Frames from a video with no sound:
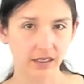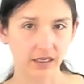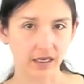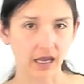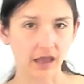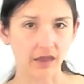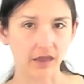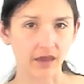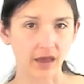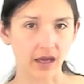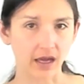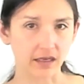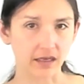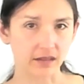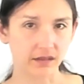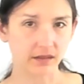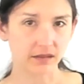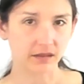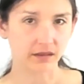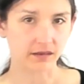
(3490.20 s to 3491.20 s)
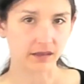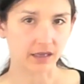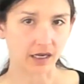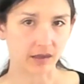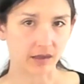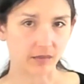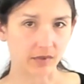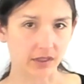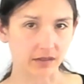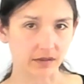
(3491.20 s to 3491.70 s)
and that
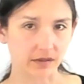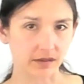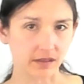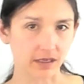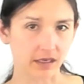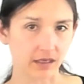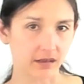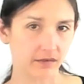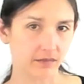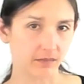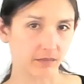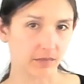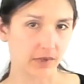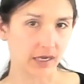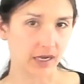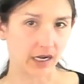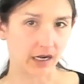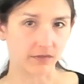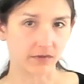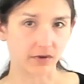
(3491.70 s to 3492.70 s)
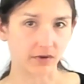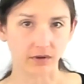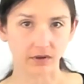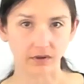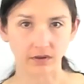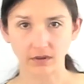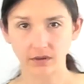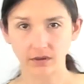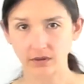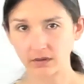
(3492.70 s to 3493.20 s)
that means that
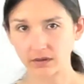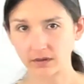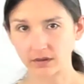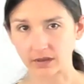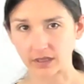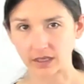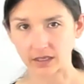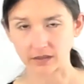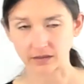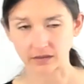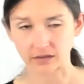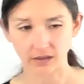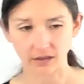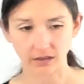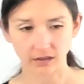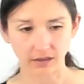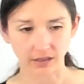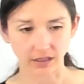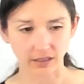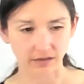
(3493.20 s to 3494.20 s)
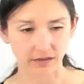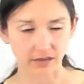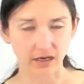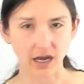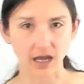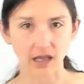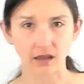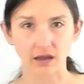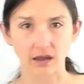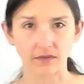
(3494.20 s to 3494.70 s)
behavior that is that is
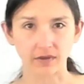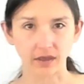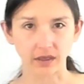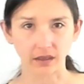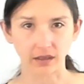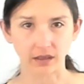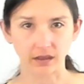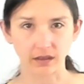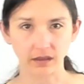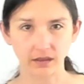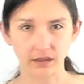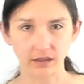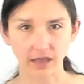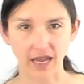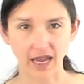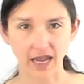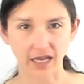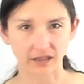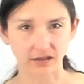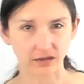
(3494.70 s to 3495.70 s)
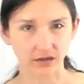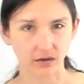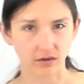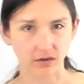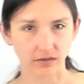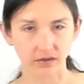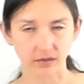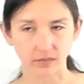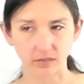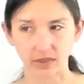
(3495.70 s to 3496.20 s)
not loving has to
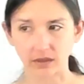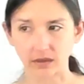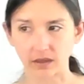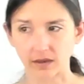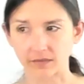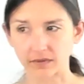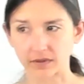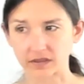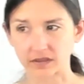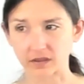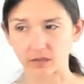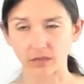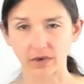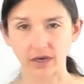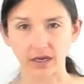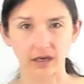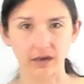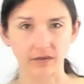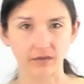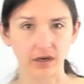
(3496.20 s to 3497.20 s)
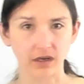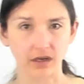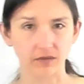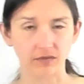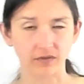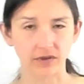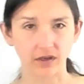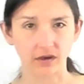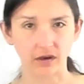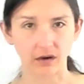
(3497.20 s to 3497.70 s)
also be love in some way and i've got to
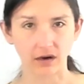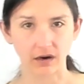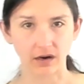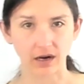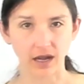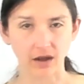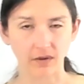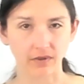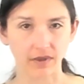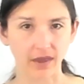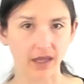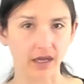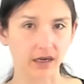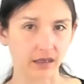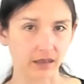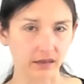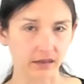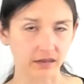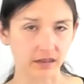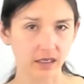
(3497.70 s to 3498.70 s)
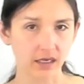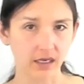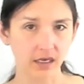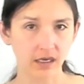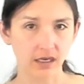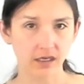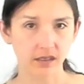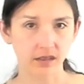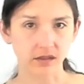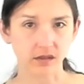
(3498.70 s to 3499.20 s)
figure out how that is
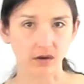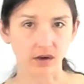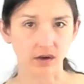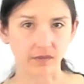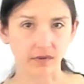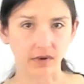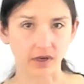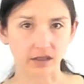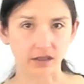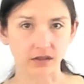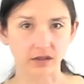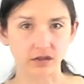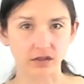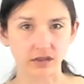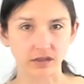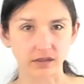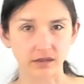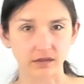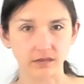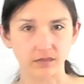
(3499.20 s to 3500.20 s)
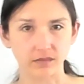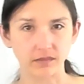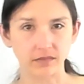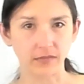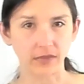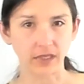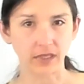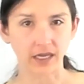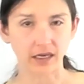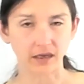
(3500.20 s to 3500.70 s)
so i've got to just
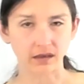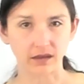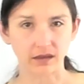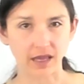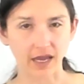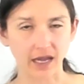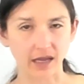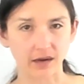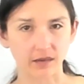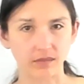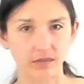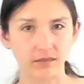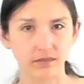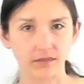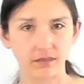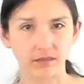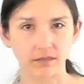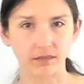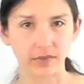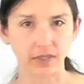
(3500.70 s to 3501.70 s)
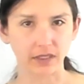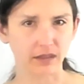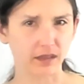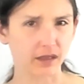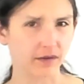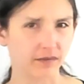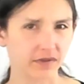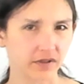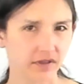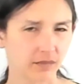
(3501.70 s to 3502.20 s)
let that be
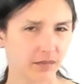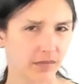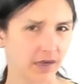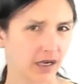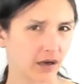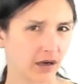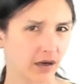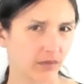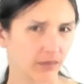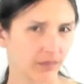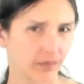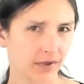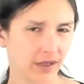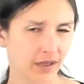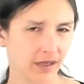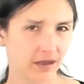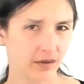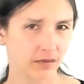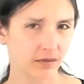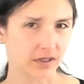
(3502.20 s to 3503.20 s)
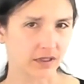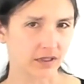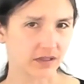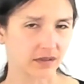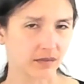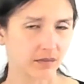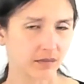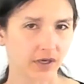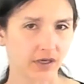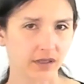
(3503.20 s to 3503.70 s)
love somehow which is
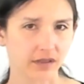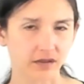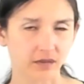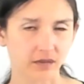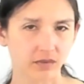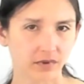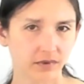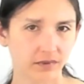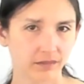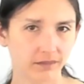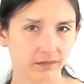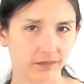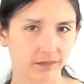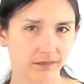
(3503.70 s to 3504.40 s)
impossible